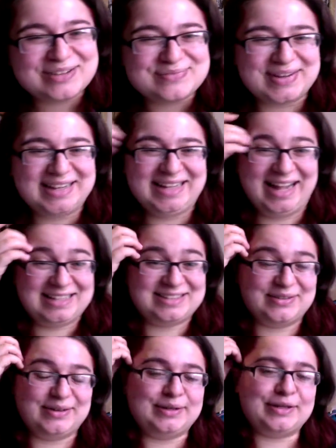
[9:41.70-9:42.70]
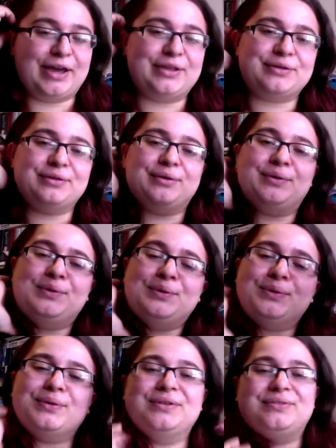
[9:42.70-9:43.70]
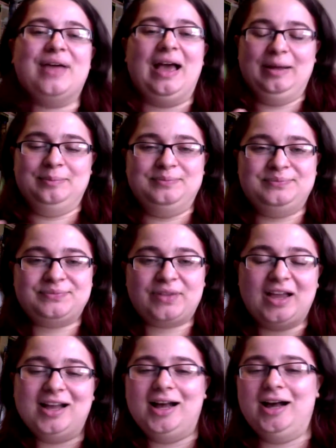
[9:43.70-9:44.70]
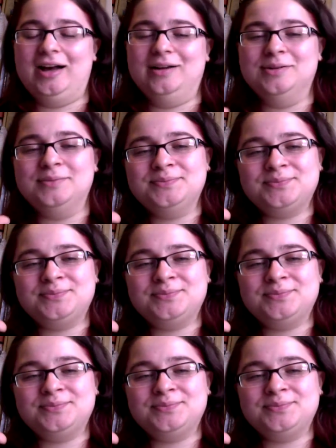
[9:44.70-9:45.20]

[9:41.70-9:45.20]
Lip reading: But yeah, so I go through all of them and